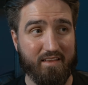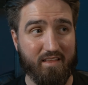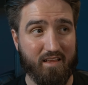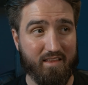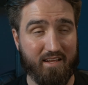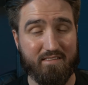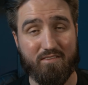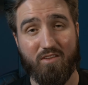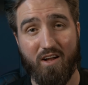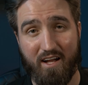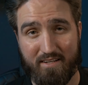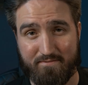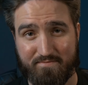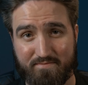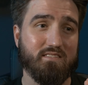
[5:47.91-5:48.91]
That's a
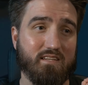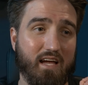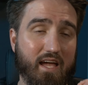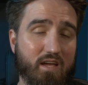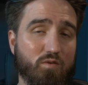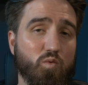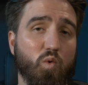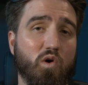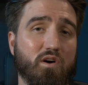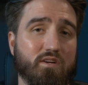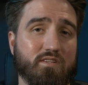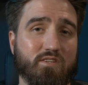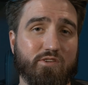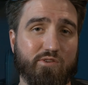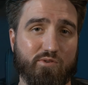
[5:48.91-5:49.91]
lot. The
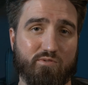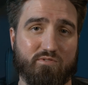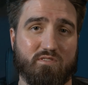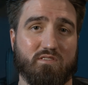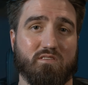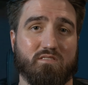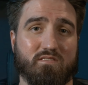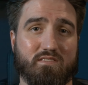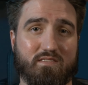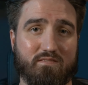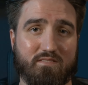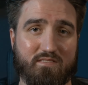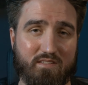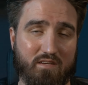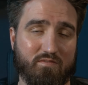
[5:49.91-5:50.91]
A1 uses
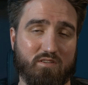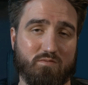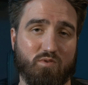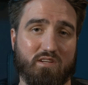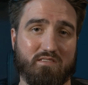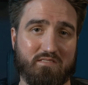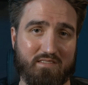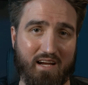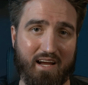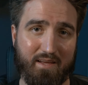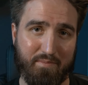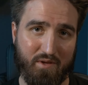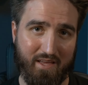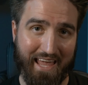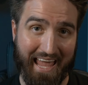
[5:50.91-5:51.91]
CF Express
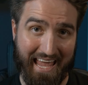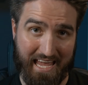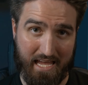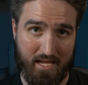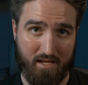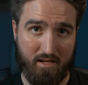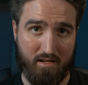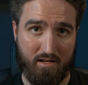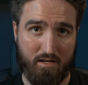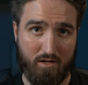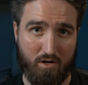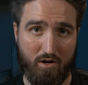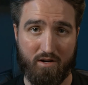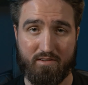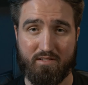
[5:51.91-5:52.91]
Type A
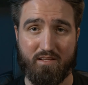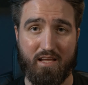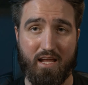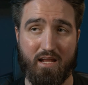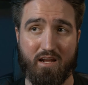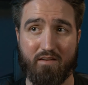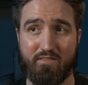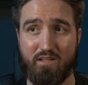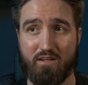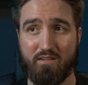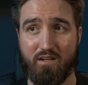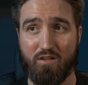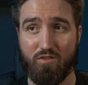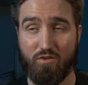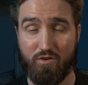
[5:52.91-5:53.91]
cards, and I've done
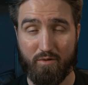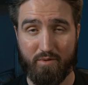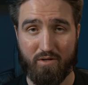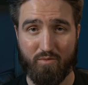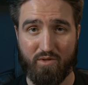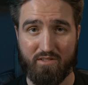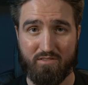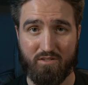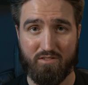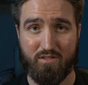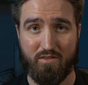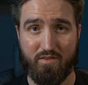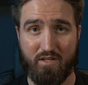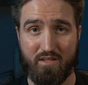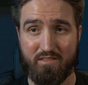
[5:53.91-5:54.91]
a little bit of research
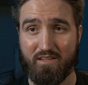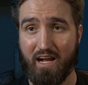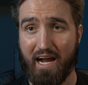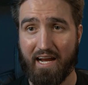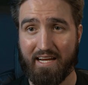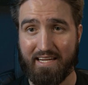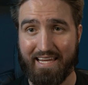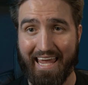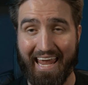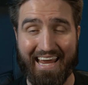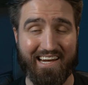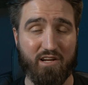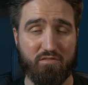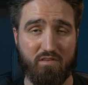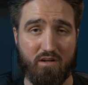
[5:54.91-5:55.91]
on this. I
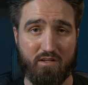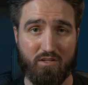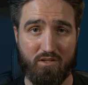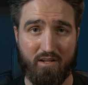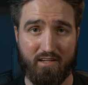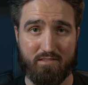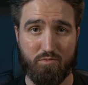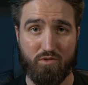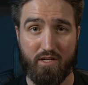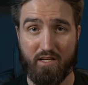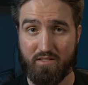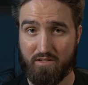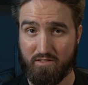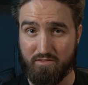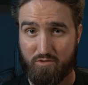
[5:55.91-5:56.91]
cannot find a good
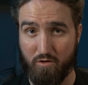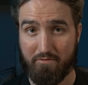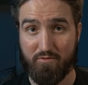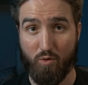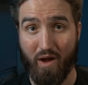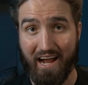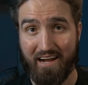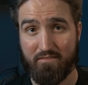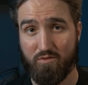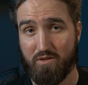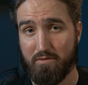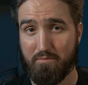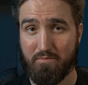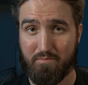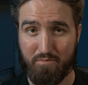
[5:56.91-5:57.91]
explanation, so if you have
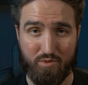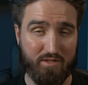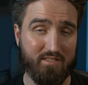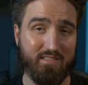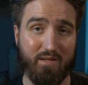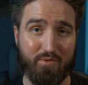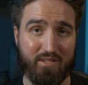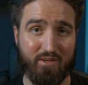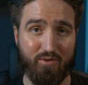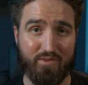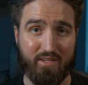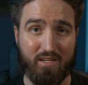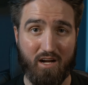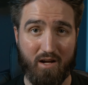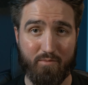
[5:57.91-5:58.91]
one, please let me know in
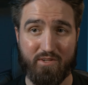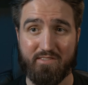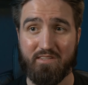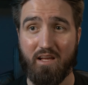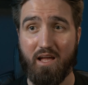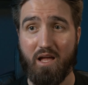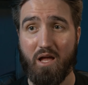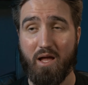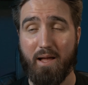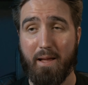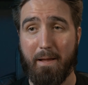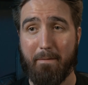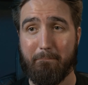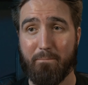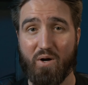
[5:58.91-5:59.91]
the comments.
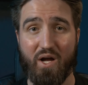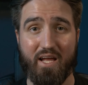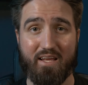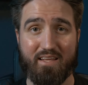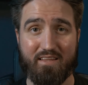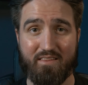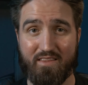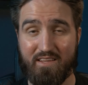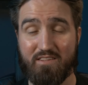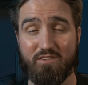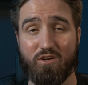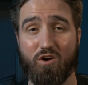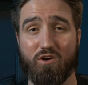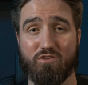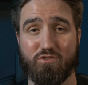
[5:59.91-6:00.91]
But these
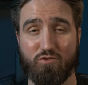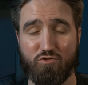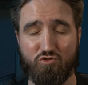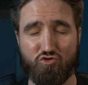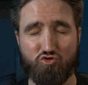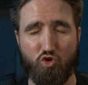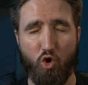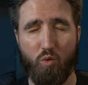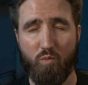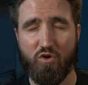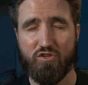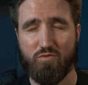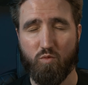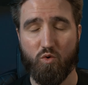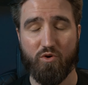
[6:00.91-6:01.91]
cards are so
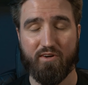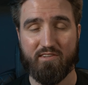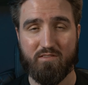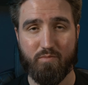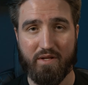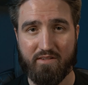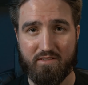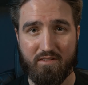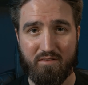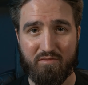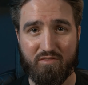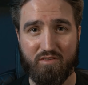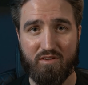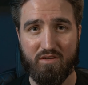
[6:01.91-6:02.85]
much more expensive